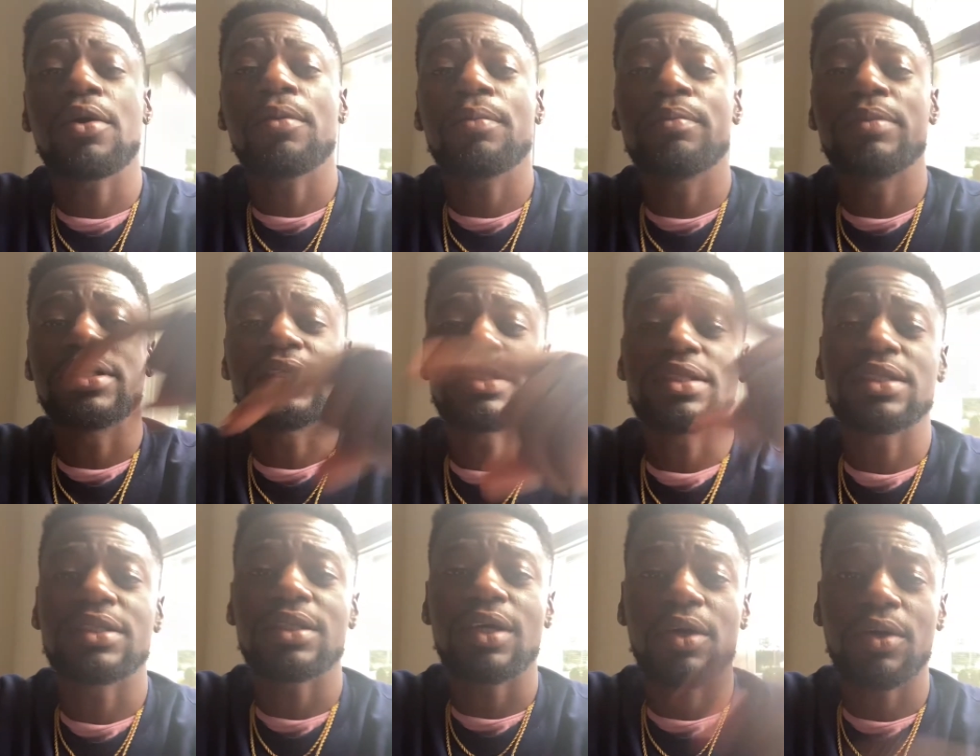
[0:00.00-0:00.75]

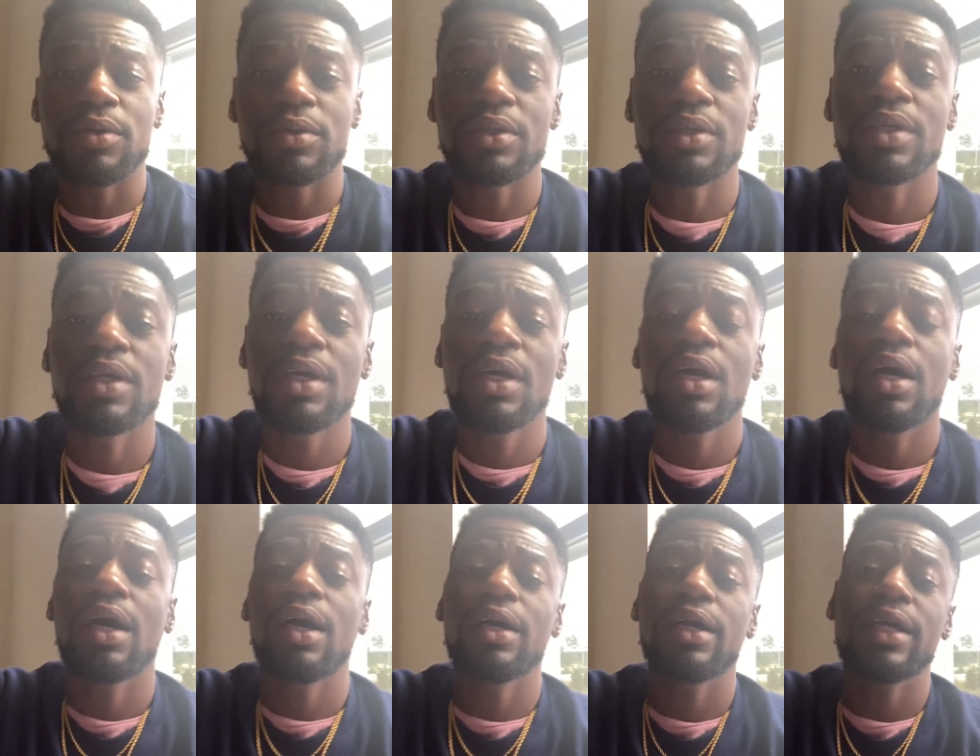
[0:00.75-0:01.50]
business owner.
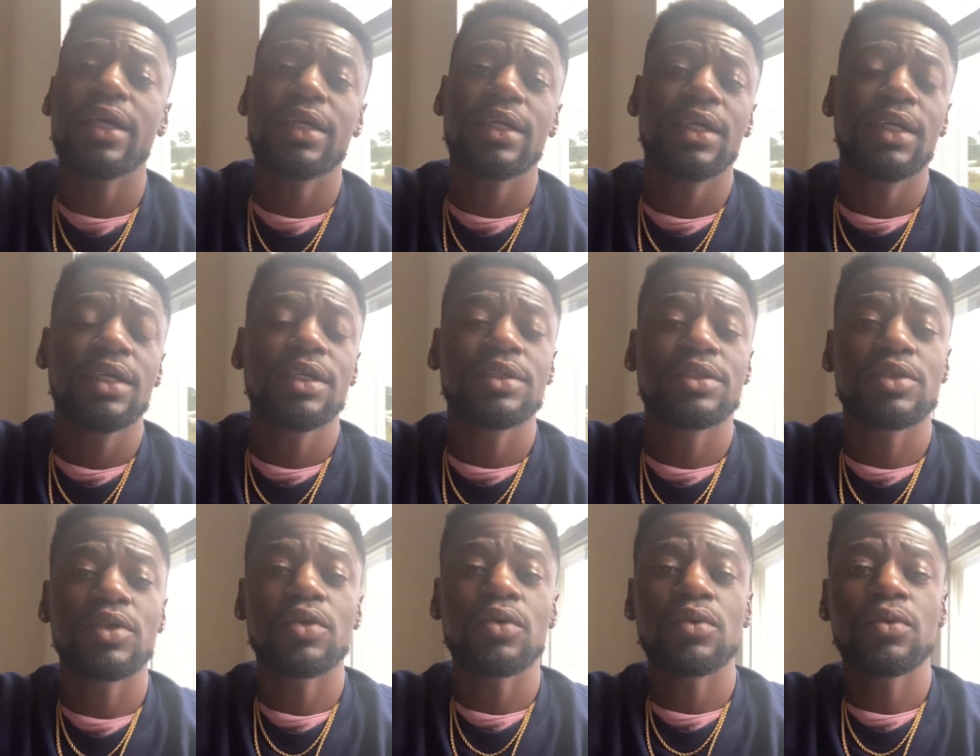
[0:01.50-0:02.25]
Alright?
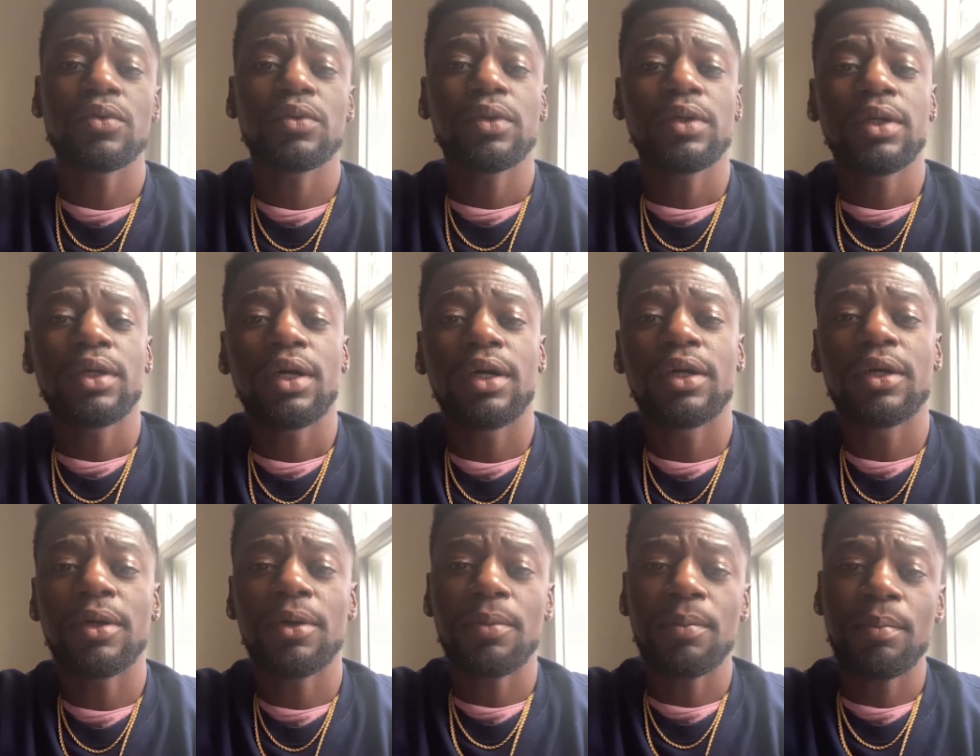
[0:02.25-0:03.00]
So
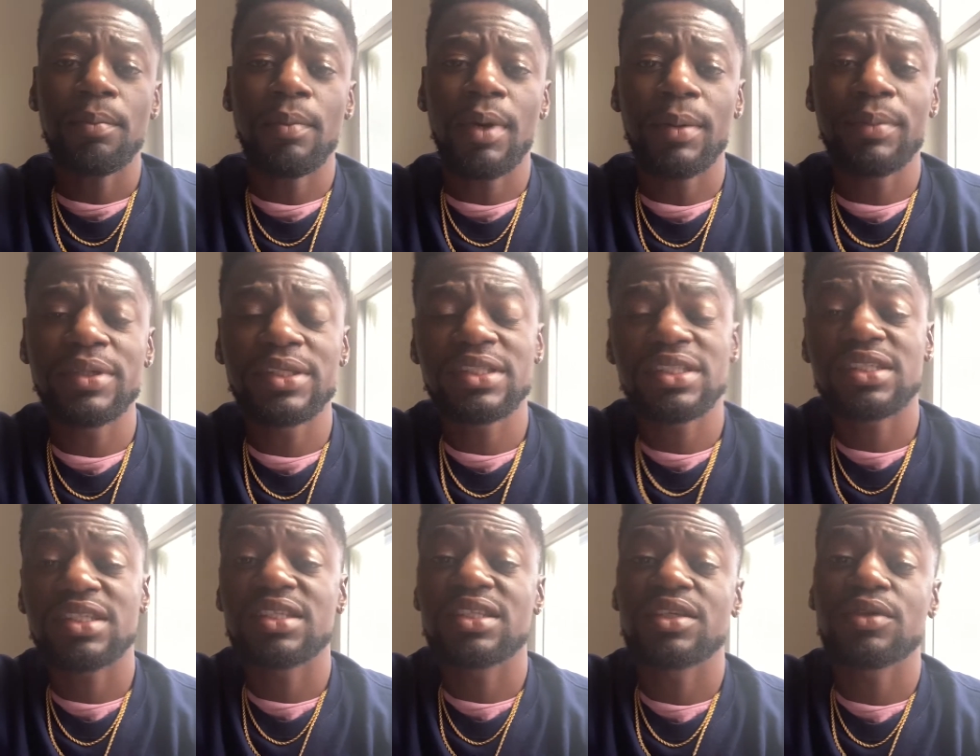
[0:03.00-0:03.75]
my business
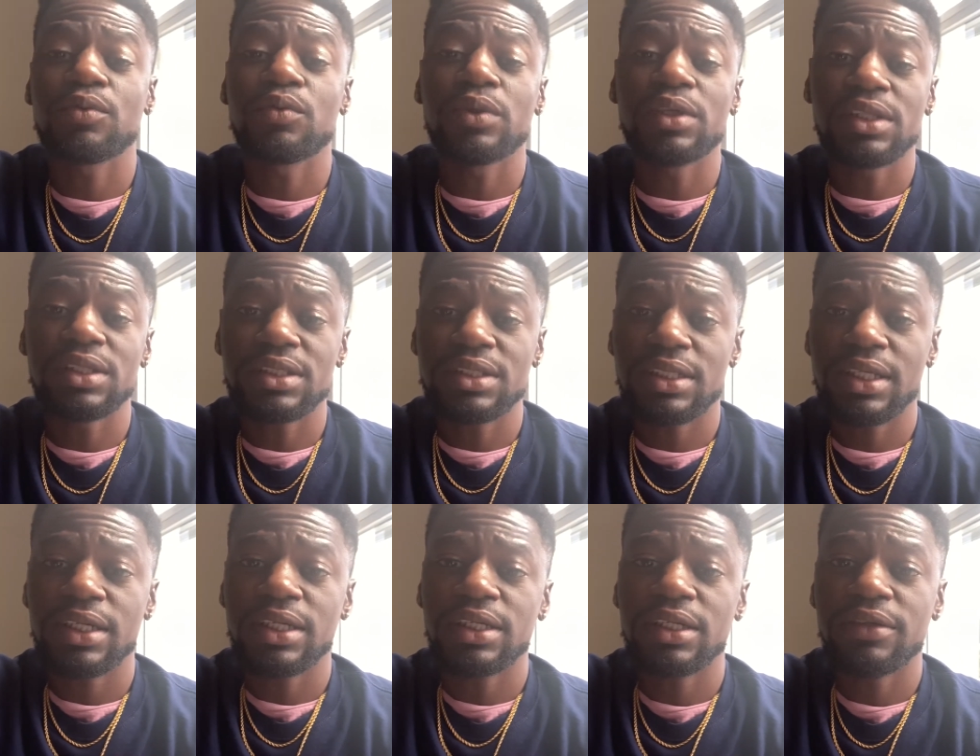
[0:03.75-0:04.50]
is in real
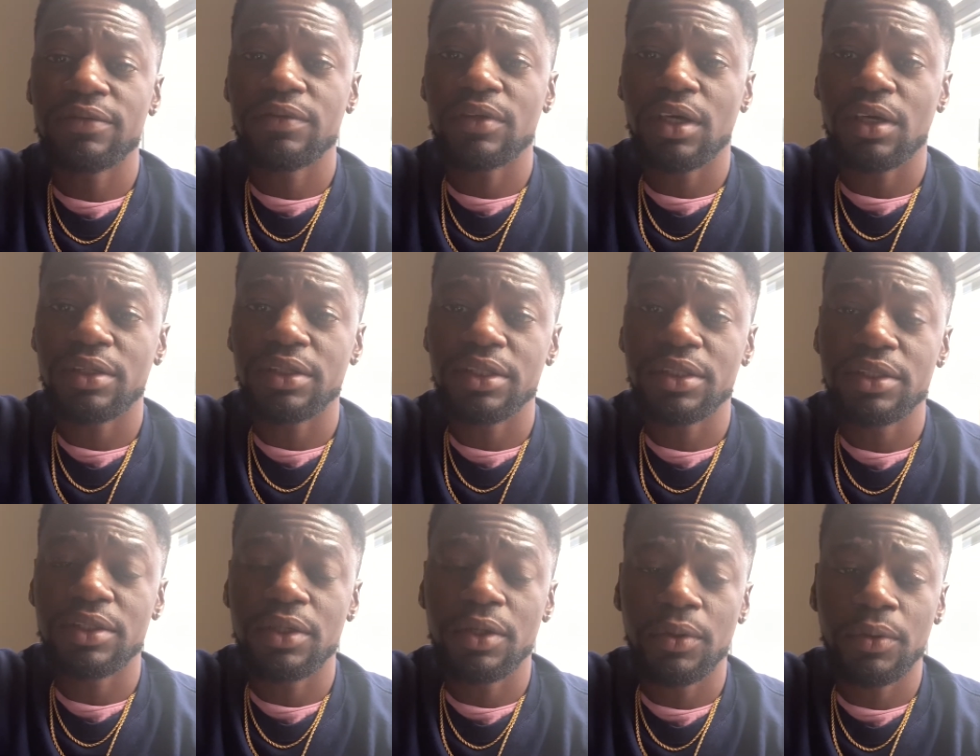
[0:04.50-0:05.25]
estate, if y'all
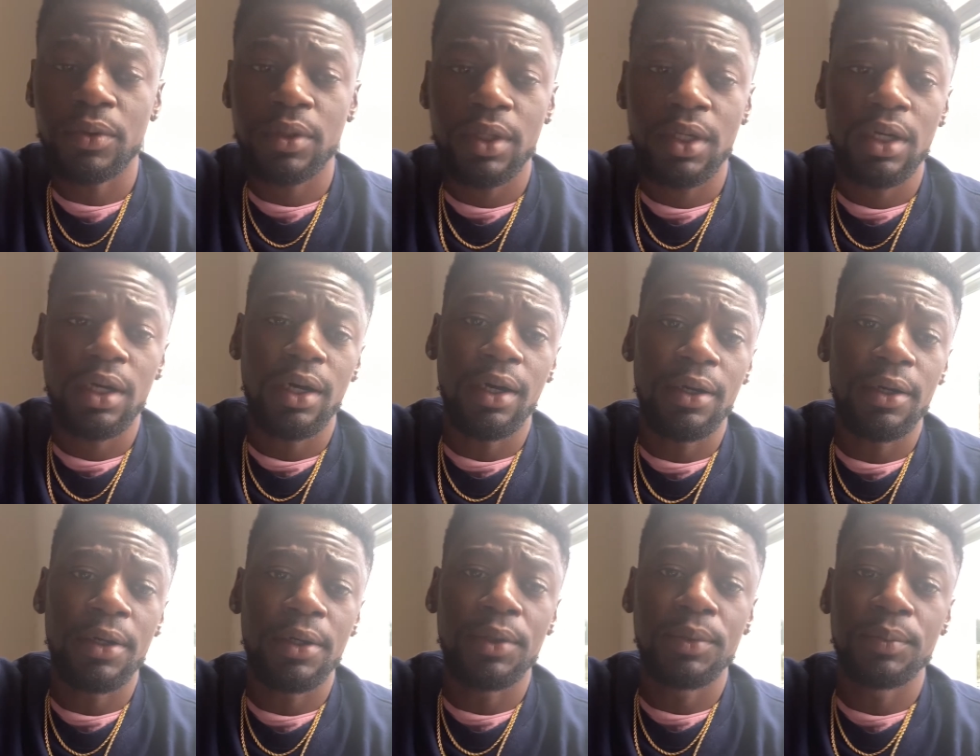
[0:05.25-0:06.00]
didn't know.
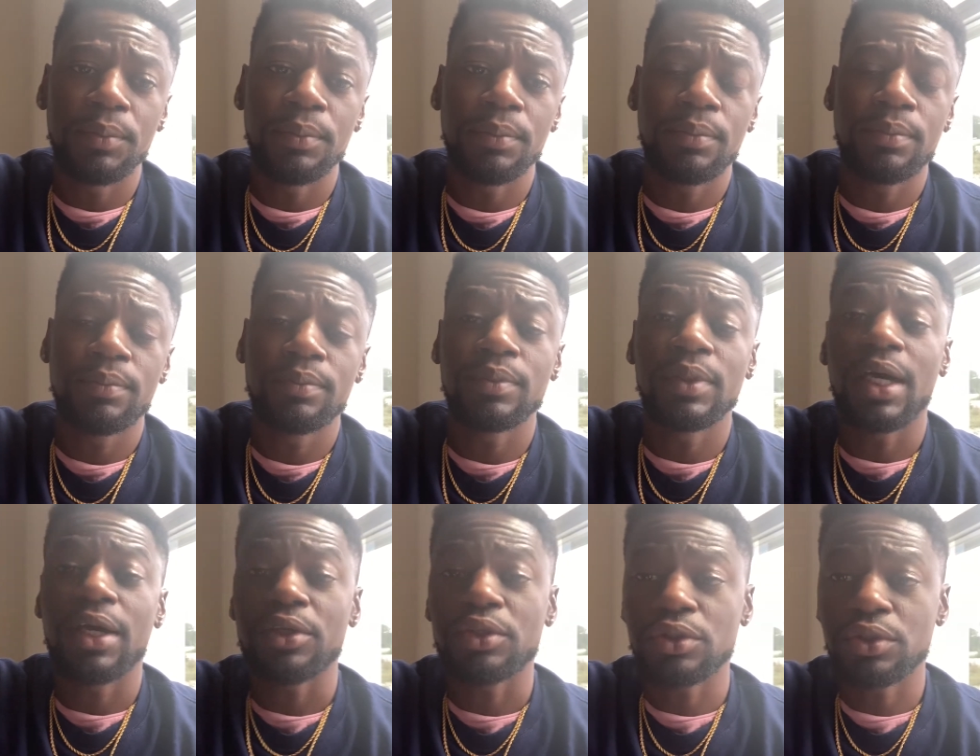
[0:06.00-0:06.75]

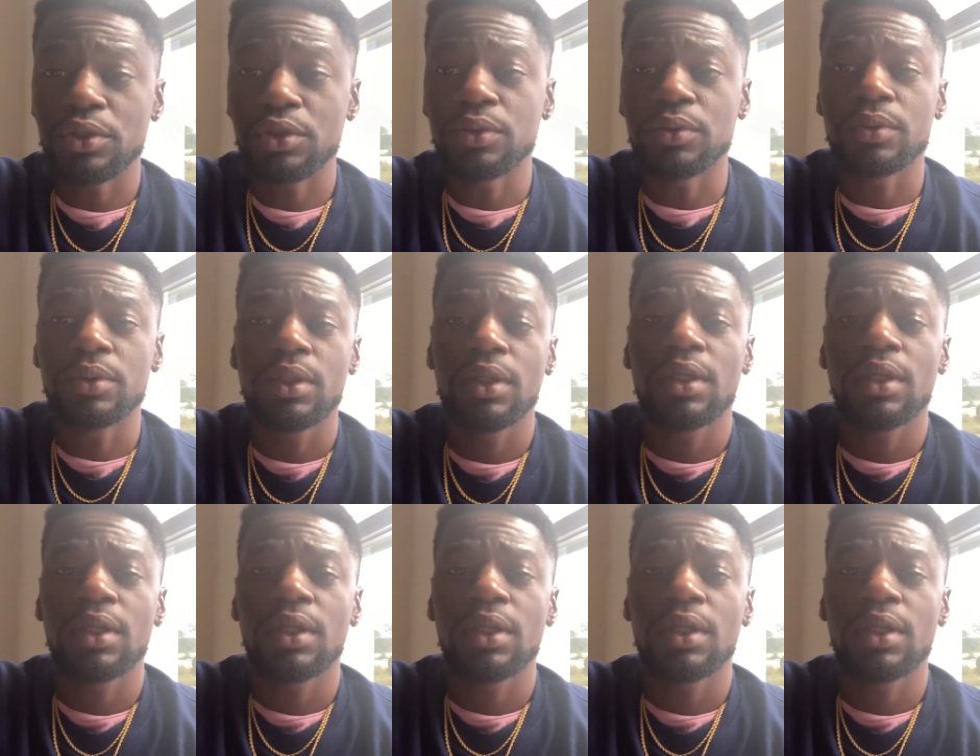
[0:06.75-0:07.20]
Now you do.